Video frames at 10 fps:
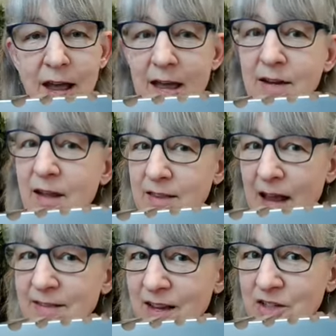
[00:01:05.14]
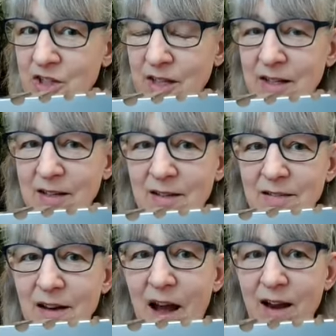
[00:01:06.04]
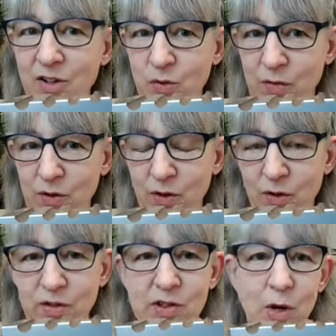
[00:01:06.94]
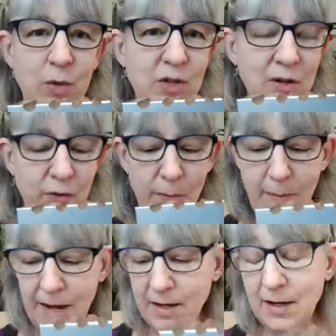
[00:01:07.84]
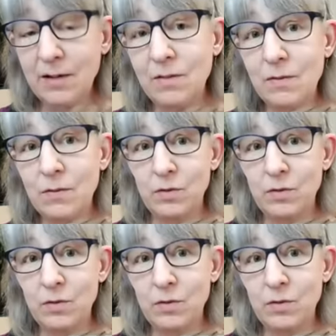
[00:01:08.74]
and that's actually not trivial. So if you're making